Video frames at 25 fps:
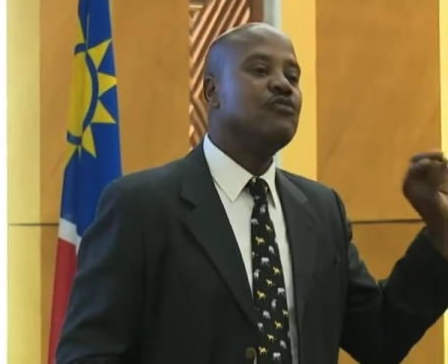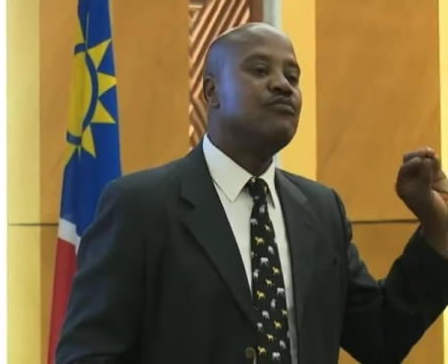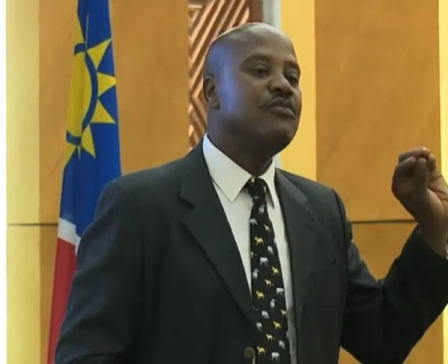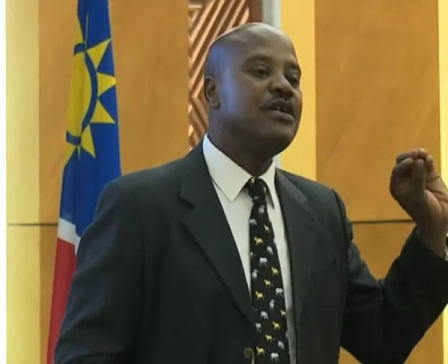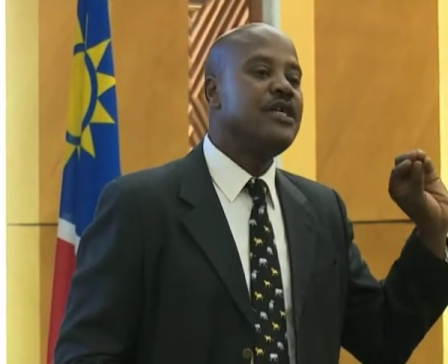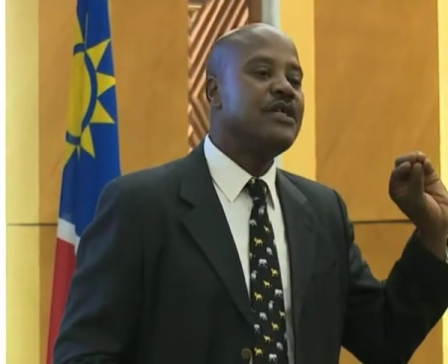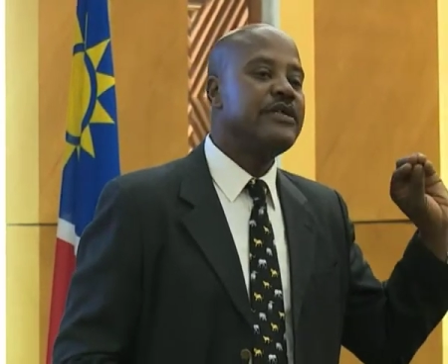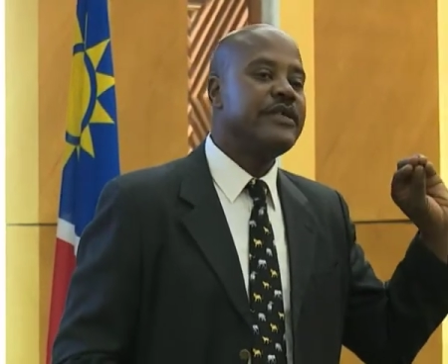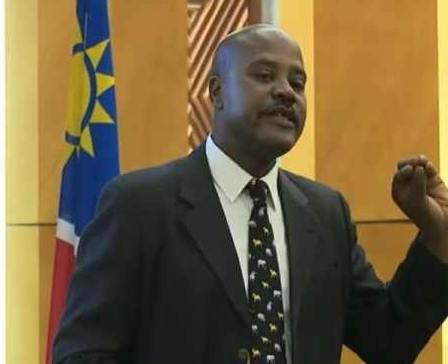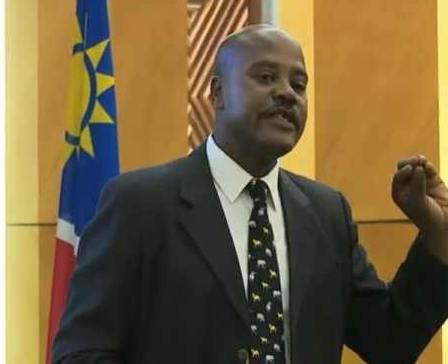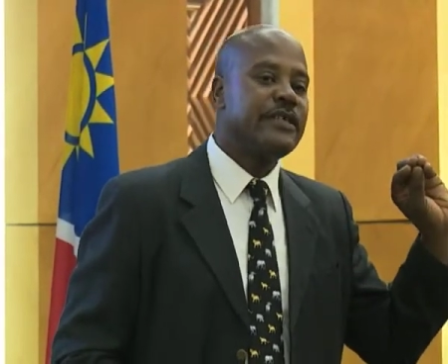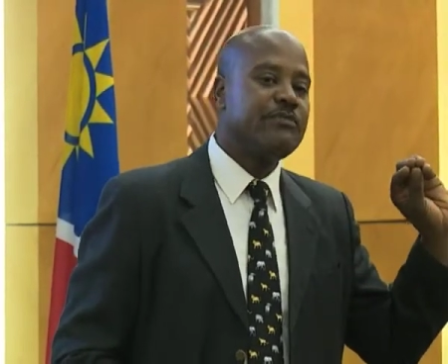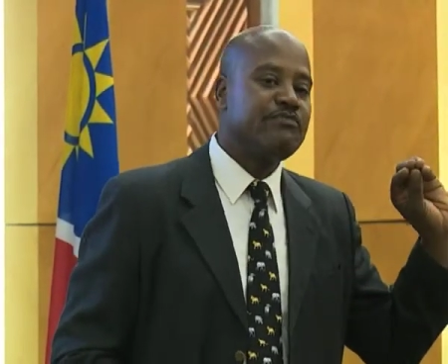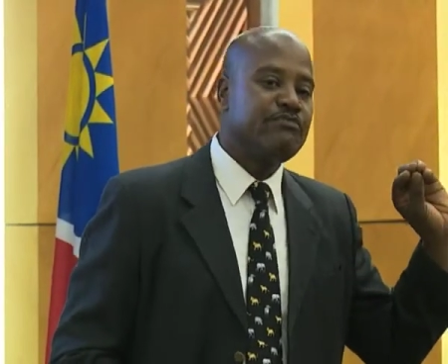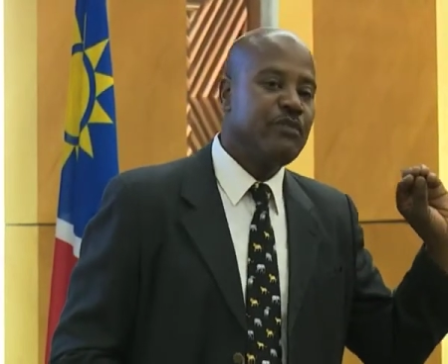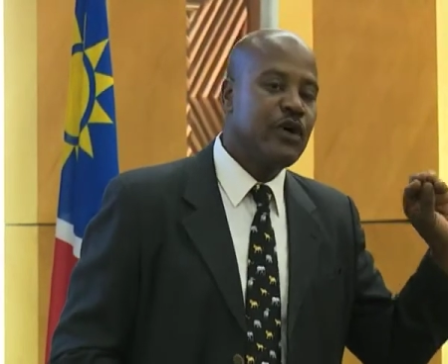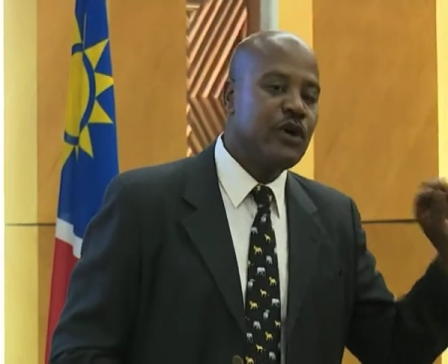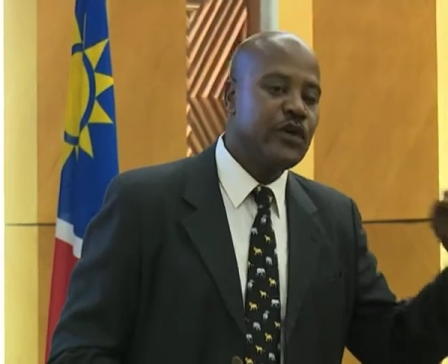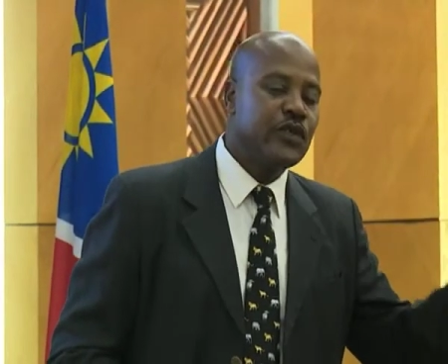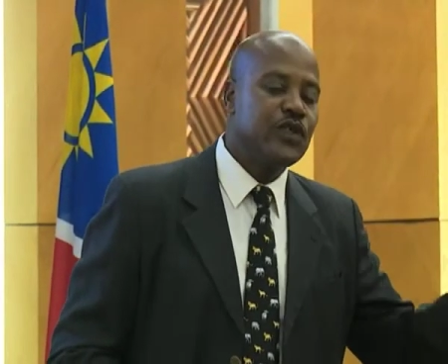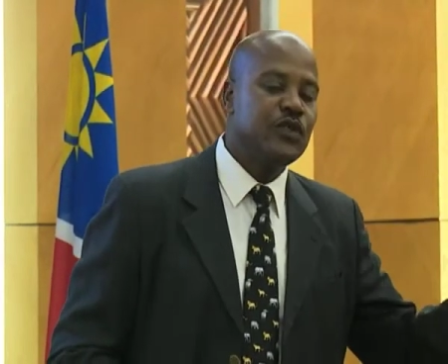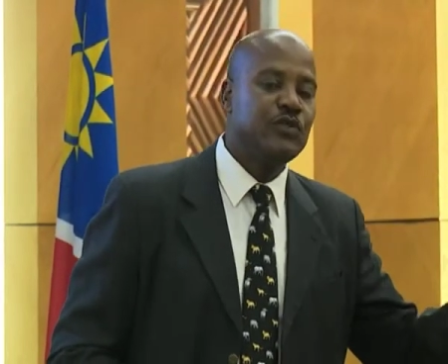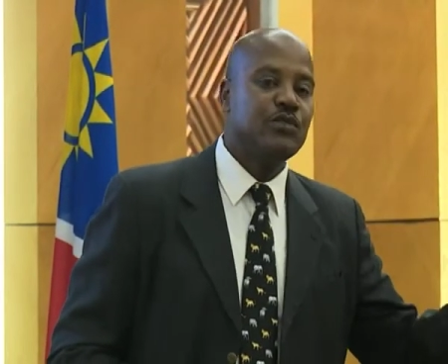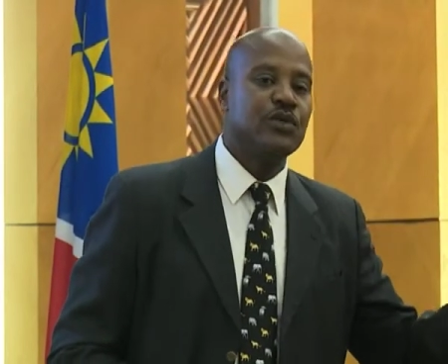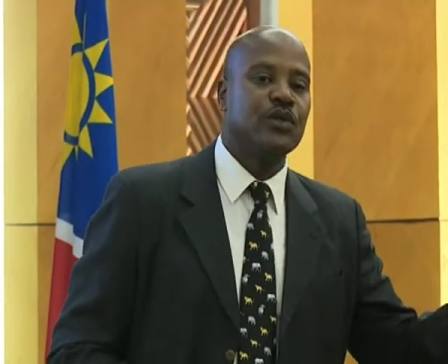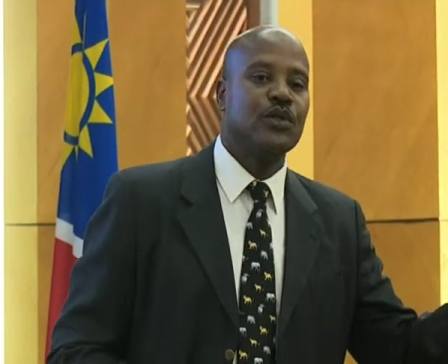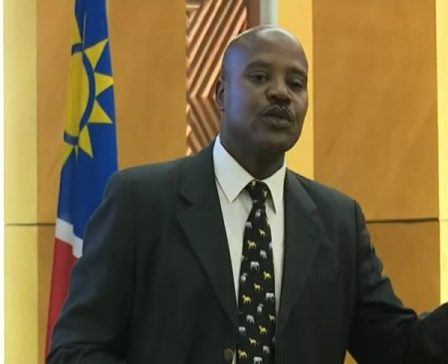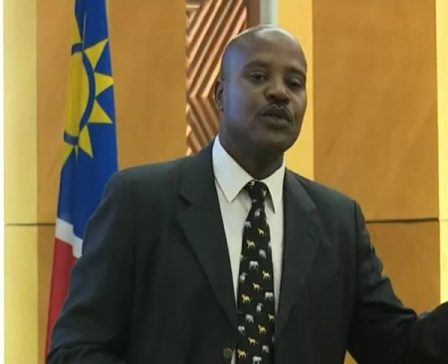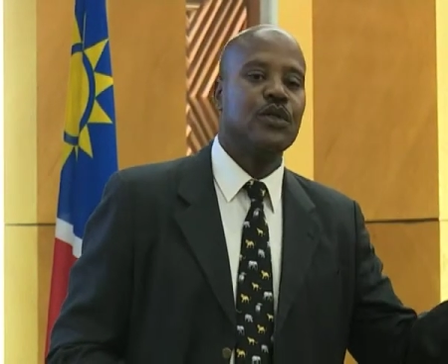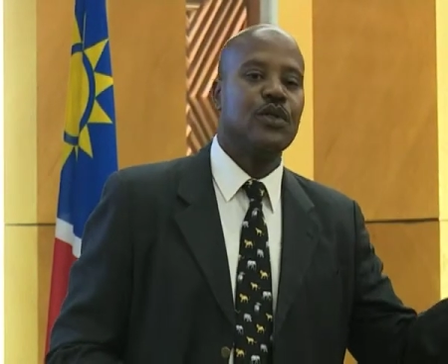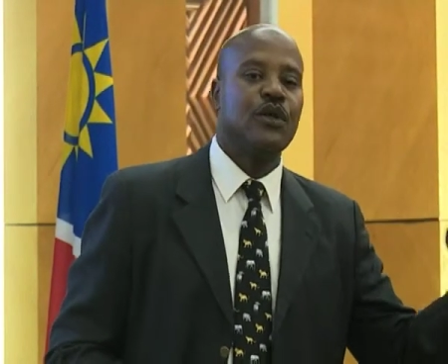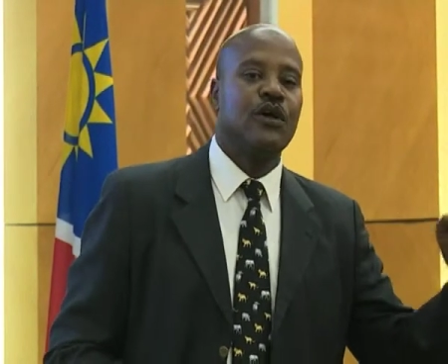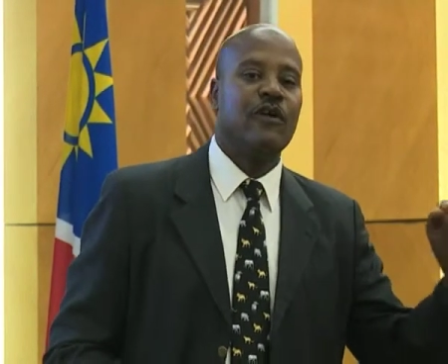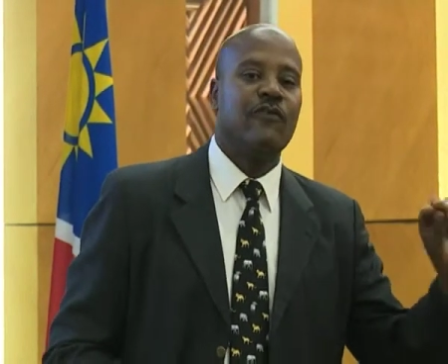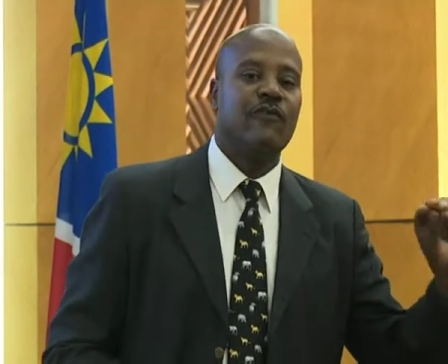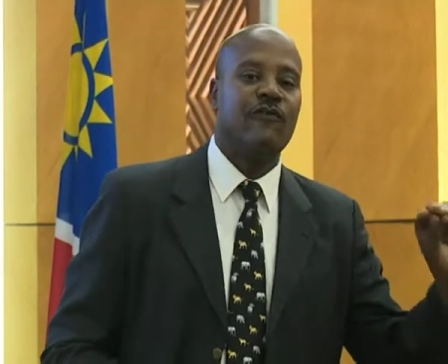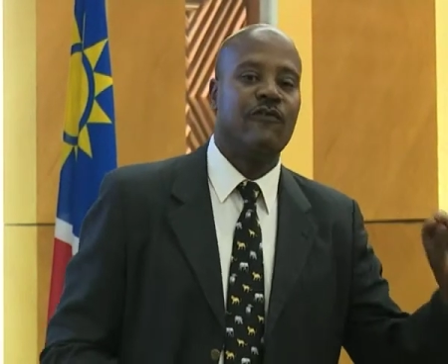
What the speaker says: be responsible